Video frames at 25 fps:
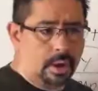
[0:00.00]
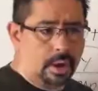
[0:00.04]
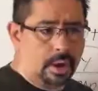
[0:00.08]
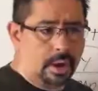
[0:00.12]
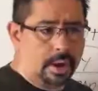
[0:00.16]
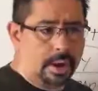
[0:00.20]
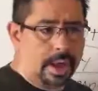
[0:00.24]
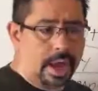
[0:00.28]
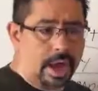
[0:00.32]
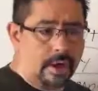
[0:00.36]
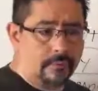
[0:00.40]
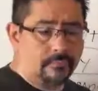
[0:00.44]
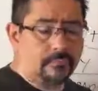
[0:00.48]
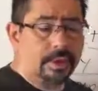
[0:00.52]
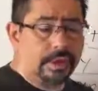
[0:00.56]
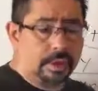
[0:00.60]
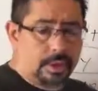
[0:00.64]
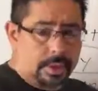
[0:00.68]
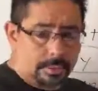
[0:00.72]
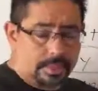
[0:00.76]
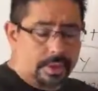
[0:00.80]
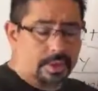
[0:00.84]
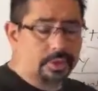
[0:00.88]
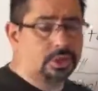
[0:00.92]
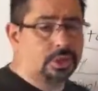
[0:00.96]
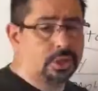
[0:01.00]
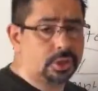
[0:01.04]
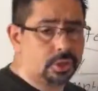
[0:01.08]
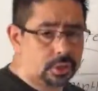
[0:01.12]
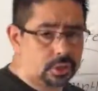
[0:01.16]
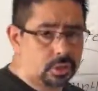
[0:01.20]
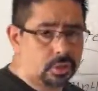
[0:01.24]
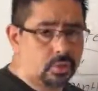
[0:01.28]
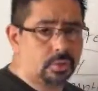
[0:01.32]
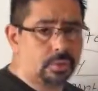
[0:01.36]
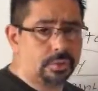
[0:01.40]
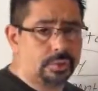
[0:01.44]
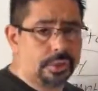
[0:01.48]
Have links coming to
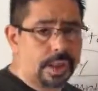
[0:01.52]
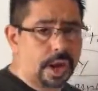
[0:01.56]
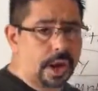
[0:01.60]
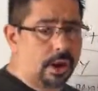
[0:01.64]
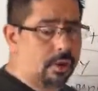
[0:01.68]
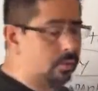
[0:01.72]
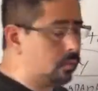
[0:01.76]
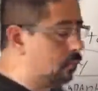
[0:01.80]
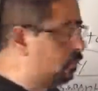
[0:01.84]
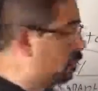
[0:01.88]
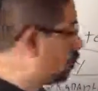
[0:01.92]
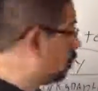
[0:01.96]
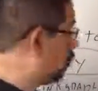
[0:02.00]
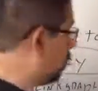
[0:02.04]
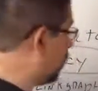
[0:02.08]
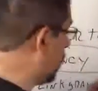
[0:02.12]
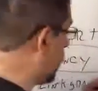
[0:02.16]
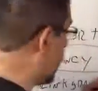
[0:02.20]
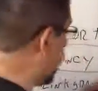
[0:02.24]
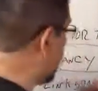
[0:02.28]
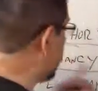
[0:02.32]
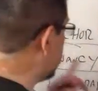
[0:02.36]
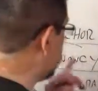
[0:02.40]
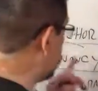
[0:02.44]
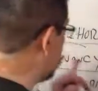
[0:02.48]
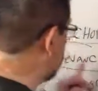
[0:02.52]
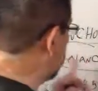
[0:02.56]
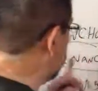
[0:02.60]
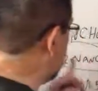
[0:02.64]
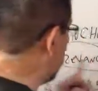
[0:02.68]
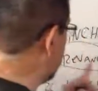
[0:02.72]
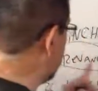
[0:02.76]
you that are related to